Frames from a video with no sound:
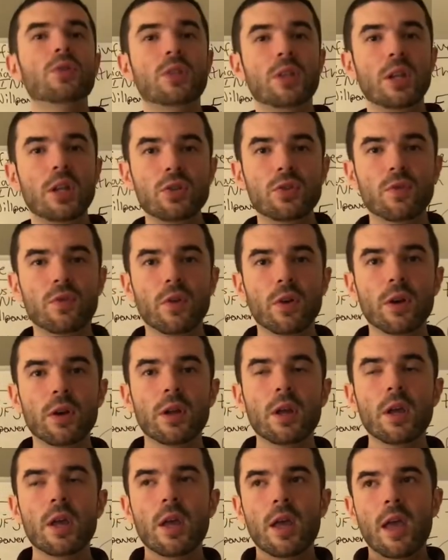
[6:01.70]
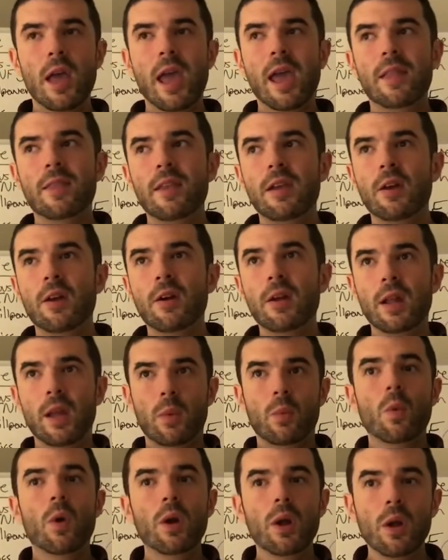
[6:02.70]
is an introvert, and they are in a
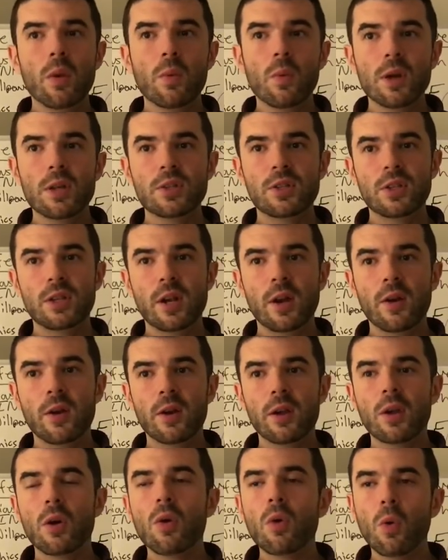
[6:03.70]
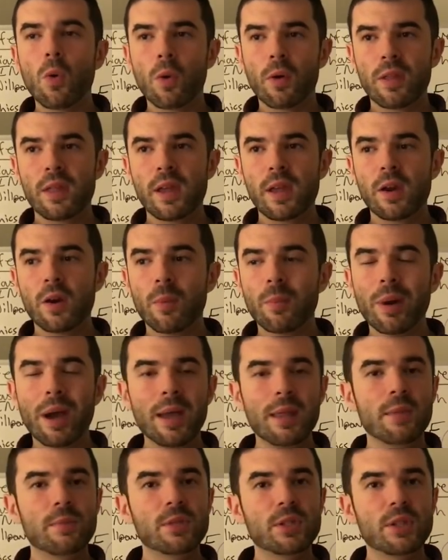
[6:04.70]
one-on-one -on -one scenario or they are
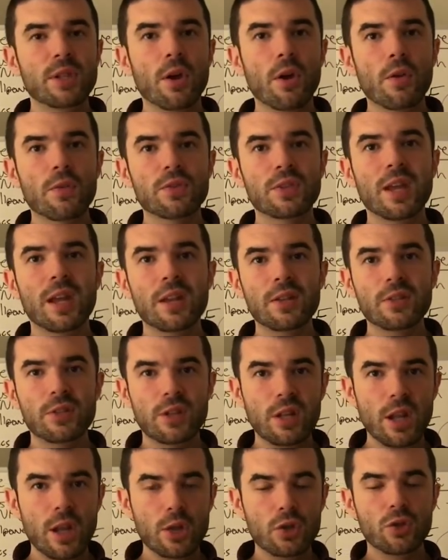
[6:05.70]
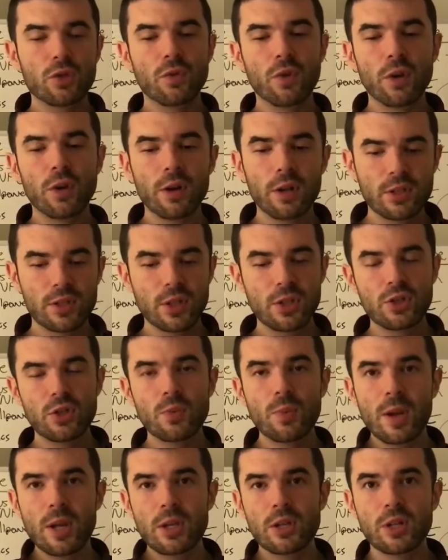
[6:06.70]
by themselves, that is an introverted
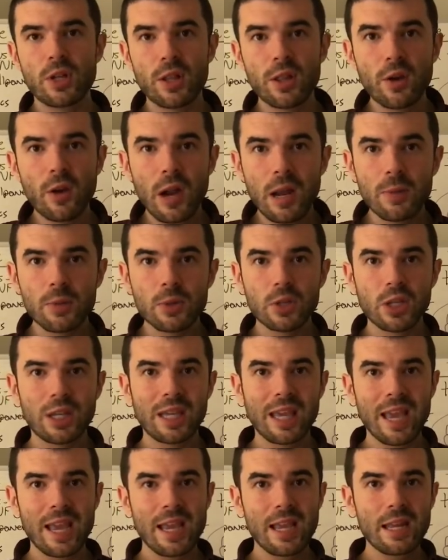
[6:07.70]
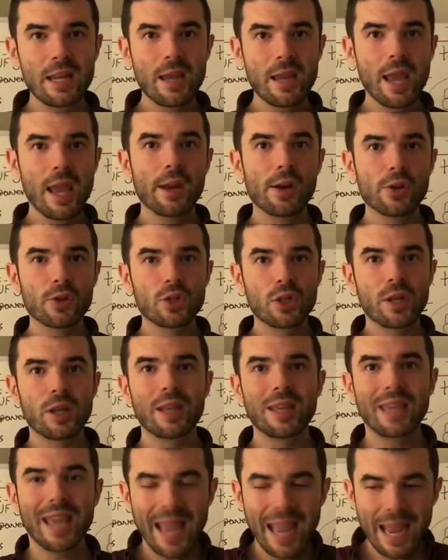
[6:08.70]
situation and they're able to gain
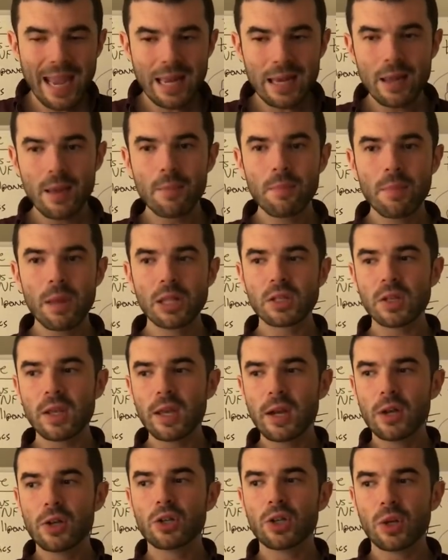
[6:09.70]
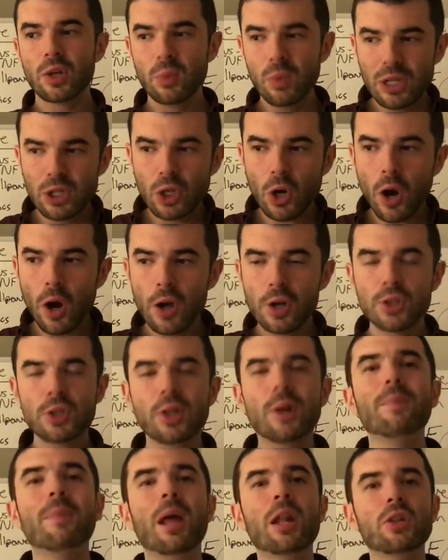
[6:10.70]
energy, gain mental energy, recharge
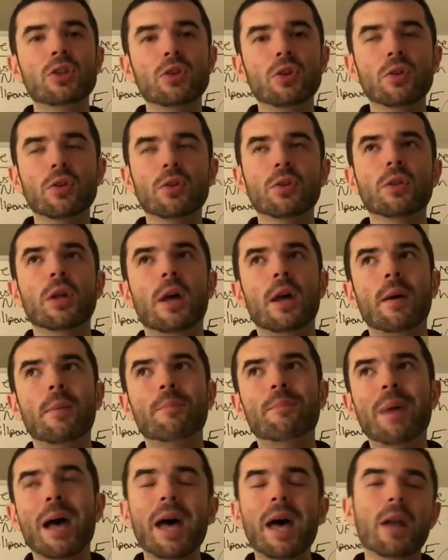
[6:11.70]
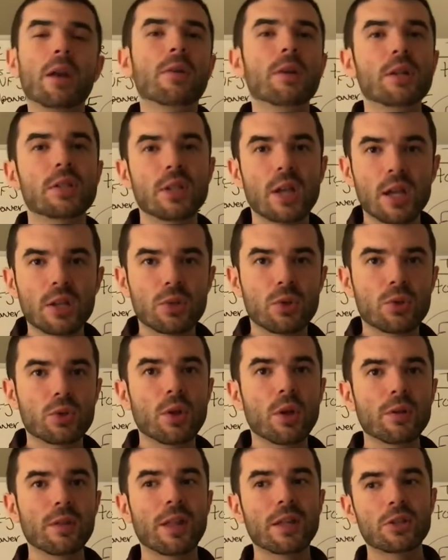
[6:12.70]
their mental uh, batteries as a
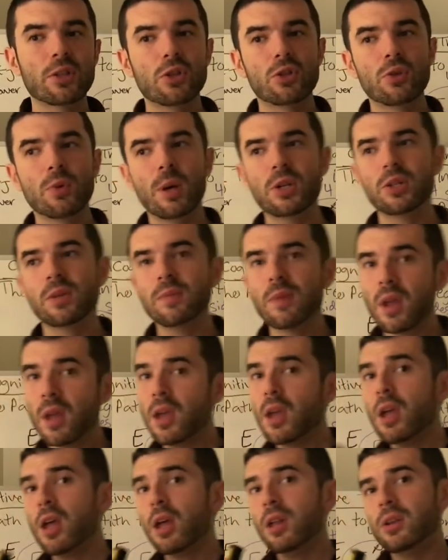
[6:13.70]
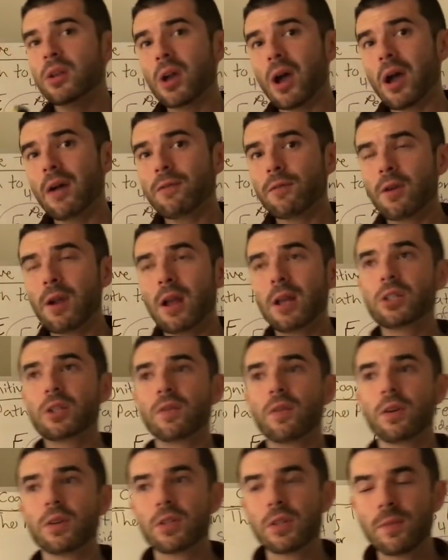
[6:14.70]
result of that situation not for
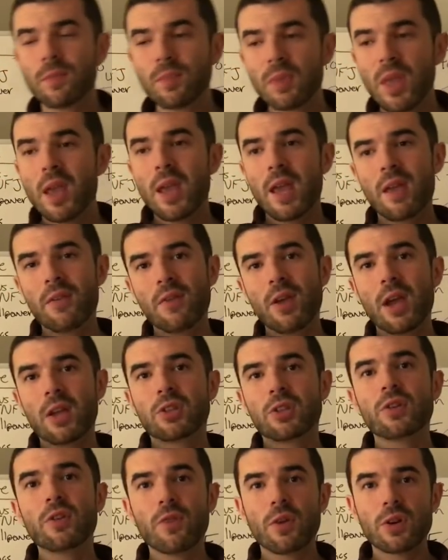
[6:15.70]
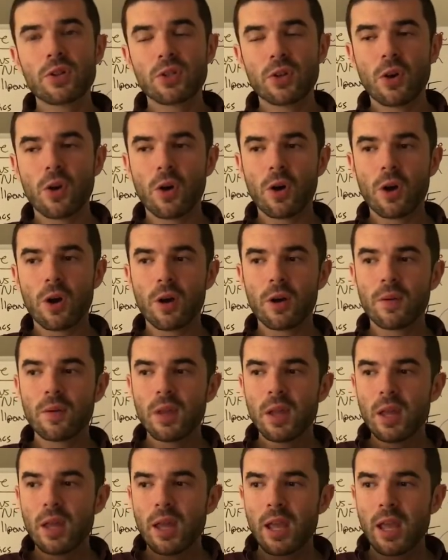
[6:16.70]
extroverts. If extroverts are
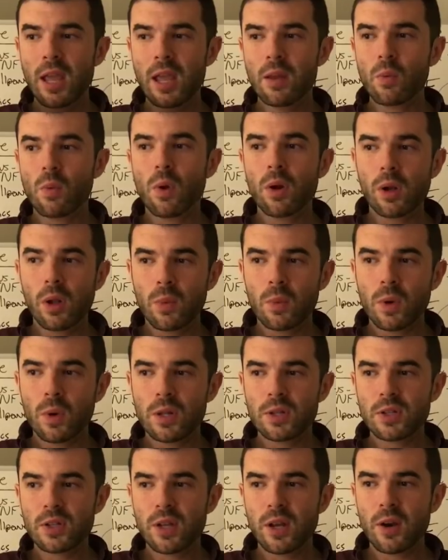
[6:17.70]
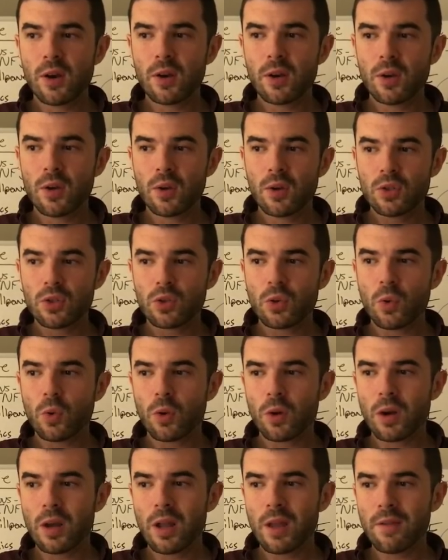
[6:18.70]
in one-on-one -on -one scenarios,
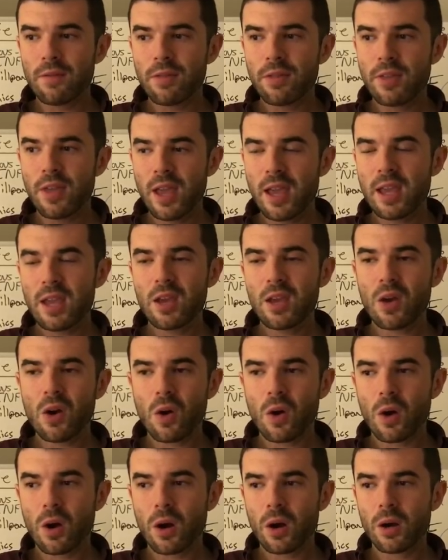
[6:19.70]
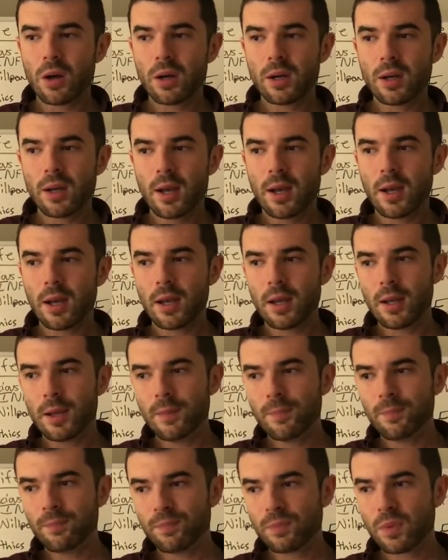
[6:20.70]
or if they are,
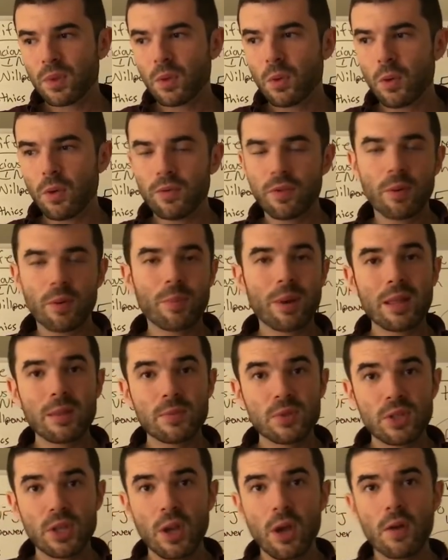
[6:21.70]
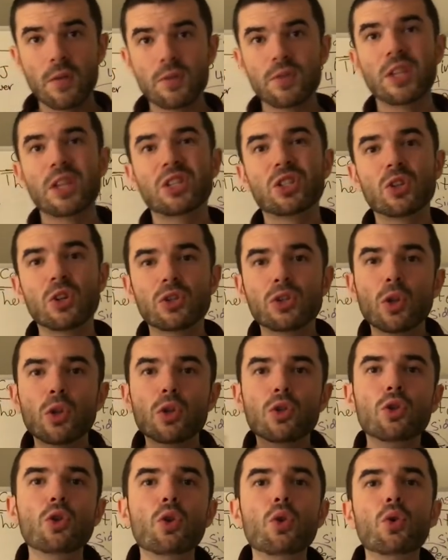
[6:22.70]
um, or if they're by themselves, they start to
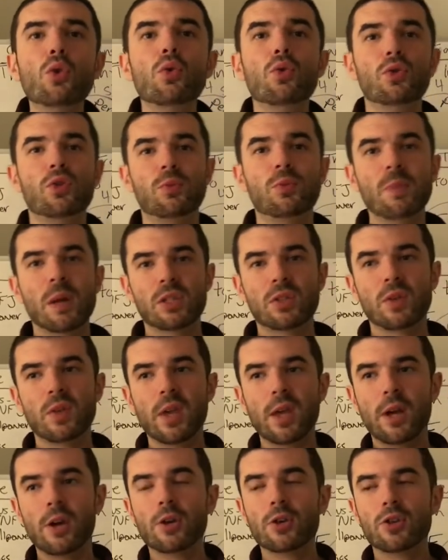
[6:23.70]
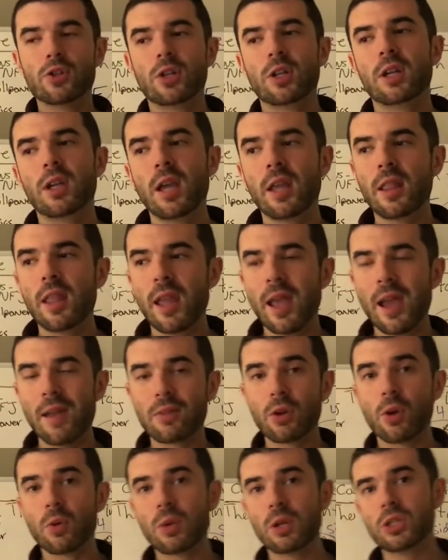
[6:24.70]
lose mental energy, and they have
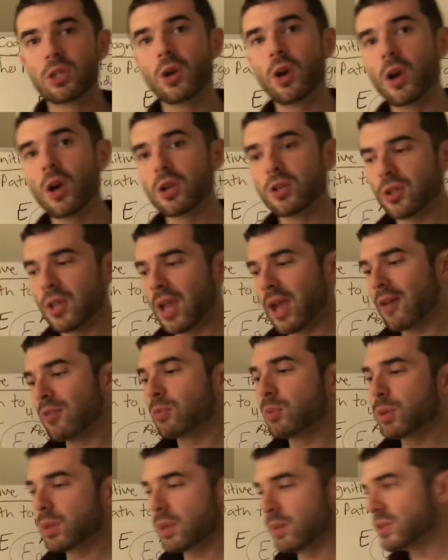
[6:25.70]
to go recharge. So they have to put